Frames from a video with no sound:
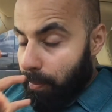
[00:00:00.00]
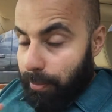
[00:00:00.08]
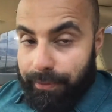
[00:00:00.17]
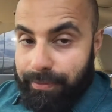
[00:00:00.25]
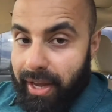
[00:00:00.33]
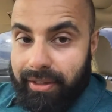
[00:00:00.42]

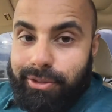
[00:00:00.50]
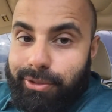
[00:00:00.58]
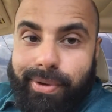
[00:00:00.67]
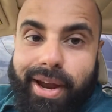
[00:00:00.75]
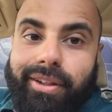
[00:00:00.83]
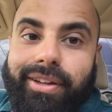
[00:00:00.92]
But the fact is,
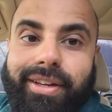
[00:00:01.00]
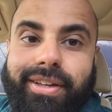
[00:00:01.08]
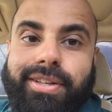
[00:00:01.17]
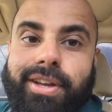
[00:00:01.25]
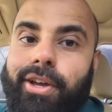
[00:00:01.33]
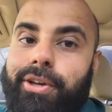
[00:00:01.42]
the reality
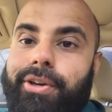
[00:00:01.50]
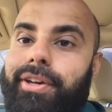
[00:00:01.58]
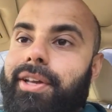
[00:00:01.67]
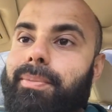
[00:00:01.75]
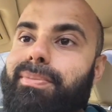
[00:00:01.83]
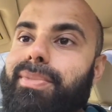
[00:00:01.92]
is, you're
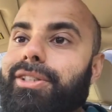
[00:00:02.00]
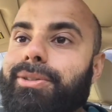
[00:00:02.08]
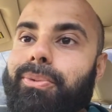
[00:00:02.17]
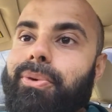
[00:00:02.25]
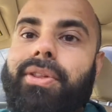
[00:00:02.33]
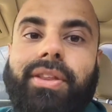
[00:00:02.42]
getting much
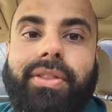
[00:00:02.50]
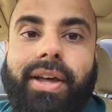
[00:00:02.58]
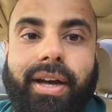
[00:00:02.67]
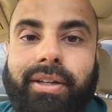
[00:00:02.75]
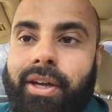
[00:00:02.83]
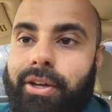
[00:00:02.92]
more than
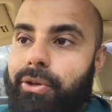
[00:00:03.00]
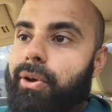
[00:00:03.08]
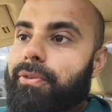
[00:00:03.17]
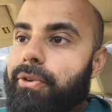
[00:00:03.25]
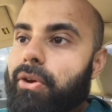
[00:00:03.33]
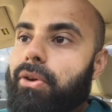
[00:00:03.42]
that.
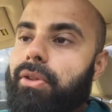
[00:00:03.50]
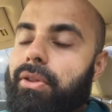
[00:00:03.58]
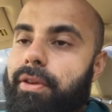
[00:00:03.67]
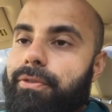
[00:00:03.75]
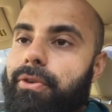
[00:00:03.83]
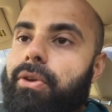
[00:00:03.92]
If you go
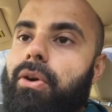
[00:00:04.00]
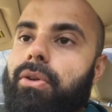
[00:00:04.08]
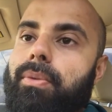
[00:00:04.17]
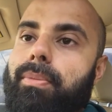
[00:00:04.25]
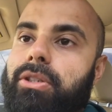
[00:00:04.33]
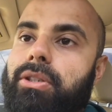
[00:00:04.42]
to
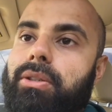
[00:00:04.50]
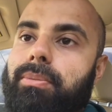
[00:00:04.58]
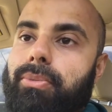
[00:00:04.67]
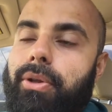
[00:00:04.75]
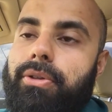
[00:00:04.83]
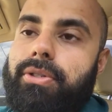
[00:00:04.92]
the
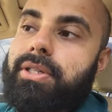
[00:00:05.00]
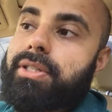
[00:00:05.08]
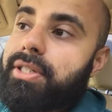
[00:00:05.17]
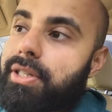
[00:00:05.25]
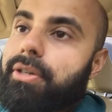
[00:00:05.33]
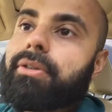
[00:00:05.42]
masjid, brother,
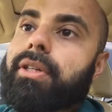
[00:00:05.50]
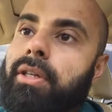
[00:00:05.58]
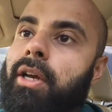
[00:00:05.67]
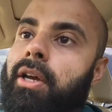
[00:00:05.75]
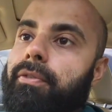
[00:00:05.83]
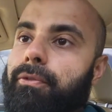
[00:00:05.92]

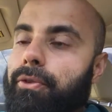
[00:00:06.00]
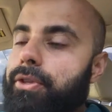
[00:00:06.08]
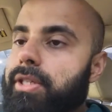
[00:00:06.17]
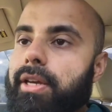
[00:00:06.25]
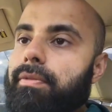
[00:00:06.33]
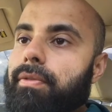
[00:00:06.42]
sincerely for the
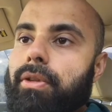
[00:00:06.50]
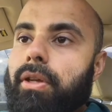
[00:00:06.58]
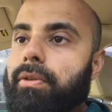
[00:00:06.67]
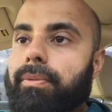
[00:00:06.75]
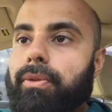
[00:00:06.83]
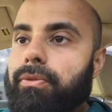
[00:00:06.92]
sake of
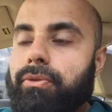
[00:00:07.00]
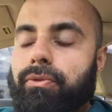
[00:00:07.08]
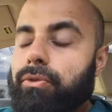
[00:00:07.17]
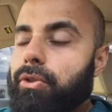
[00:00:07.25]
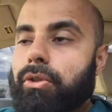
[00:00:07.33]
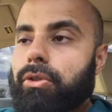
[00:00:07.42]
Allah,
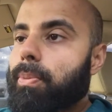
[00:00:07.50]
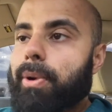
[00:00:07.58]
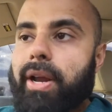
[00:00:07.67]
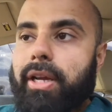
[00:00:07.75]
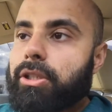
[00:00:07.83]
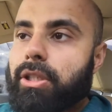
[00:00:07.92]
to go
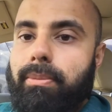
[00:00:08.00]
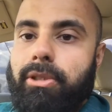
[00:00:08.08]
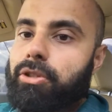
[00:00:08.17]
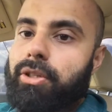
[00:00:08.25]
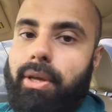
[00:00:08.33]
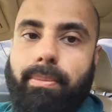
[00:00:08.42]
pray Isha in the
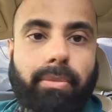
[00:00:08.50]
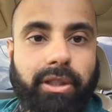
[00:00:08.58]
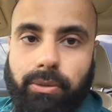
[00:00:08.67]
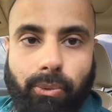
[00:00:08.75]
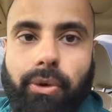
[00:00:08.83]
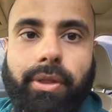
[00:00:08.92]
masjid, you get
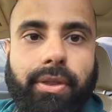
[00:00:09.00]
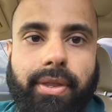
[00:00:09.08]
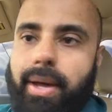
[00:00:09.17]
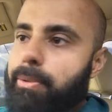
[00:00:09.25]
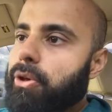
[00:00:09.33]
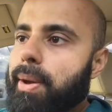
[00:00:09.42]
much more than
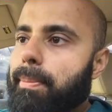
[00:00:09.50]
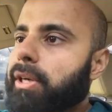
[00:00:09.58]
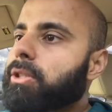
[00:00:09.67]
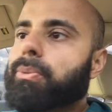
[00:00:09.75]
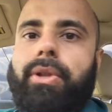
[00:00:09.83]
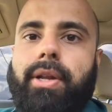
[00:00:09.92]
that. You get
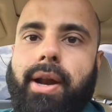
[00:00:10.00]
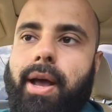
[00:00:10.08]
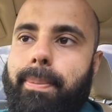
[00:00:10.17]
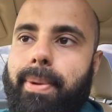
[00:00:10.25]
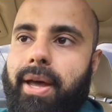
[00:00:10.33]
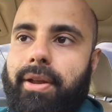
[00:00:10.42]
much more than an
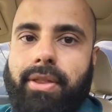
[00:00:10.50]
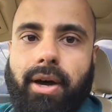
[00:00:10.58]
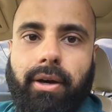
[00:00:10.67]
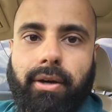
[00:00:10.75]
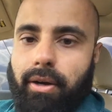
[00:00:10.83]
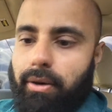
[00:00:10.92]
iPad in the
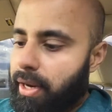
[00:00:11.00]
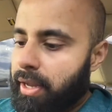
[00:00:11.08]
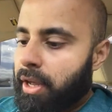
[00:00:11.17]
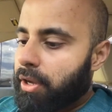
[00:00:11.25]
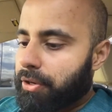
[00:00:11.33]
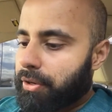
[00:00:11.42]
Akhira,
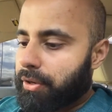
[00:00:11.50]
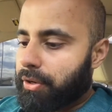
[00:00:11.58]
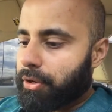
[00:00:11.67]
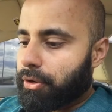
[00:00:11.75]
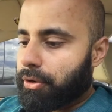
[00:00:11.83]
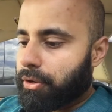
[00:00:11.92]
right?
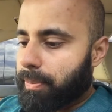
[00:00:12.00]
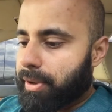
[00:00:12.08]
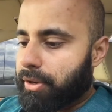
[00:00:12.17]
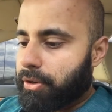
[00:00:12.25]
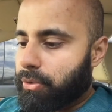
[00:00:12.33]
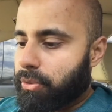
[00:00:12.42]

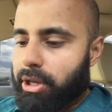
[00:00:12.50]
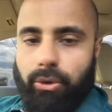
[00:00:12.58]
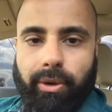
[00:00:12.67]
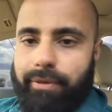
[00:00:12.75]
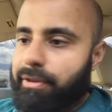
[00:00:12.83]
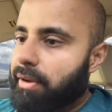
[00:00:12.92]
You get
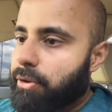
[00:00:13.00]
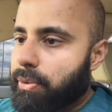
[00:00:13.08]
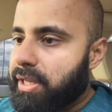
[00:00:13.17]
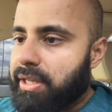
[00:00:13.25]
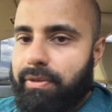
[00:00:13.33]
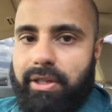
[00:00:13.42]
25 to
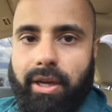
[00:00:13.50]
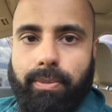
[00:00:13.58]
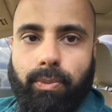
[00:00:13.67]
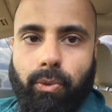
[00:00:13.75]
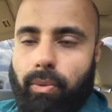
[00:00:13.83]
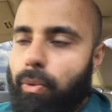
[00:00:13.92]
27
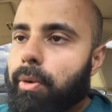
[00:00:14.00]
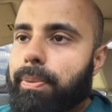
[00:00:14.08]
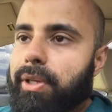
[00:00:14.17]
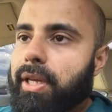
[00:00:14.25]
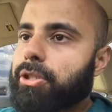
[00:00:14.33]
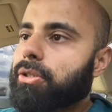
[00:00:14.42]
times more reward
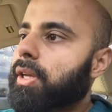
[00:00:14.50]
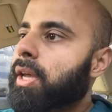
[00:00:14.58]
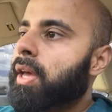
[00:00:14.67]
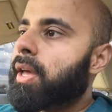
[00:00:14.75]
potentially.